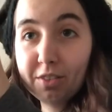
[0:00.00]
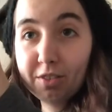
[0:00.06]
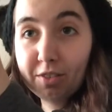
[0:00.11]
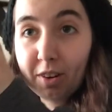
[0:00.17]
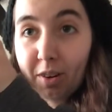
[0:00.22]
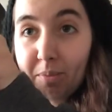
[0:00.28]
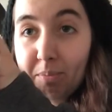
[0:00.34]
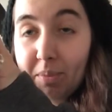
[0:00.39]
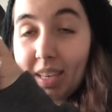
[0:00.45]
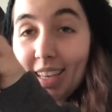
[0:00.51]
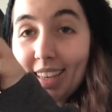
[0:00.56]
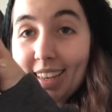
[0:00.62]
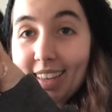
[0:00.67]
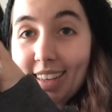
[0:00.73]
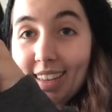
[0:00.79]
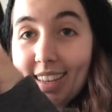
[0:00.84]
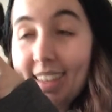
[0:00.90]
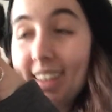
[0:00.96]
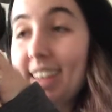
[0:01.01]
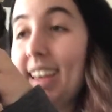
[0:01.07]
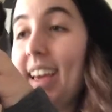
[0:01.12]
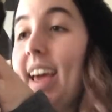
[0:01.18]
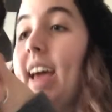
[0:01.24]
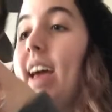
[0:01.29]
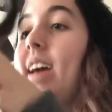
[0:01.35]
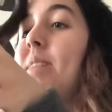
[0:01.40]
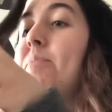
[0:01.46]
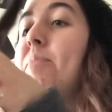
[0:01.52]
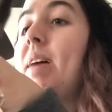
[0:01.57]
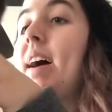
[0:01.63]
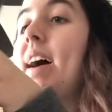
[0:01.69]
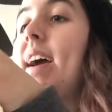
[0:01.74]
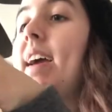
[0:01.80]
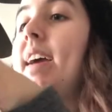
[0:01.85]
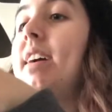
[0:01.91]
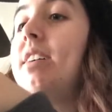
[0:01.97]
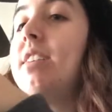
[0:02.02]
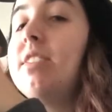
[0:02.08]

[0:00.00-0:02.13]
from me and my